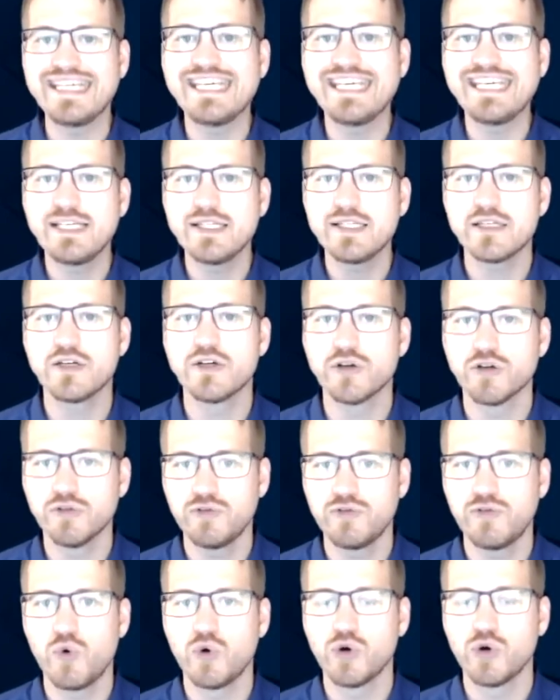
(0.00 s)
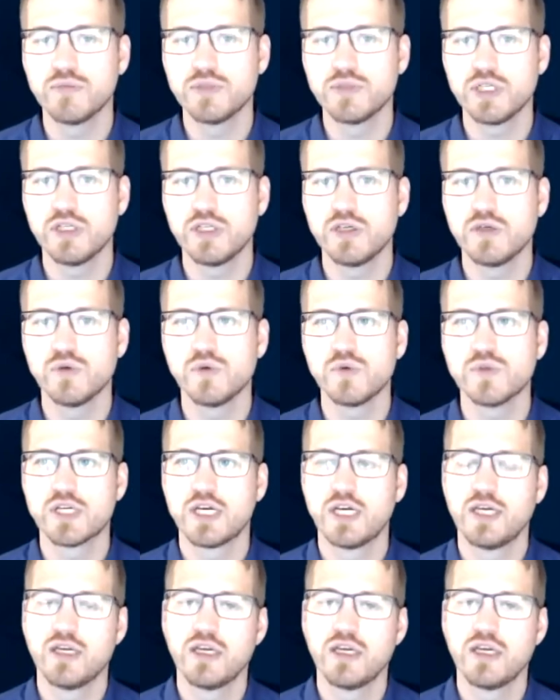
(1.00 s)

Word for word: easier form to use.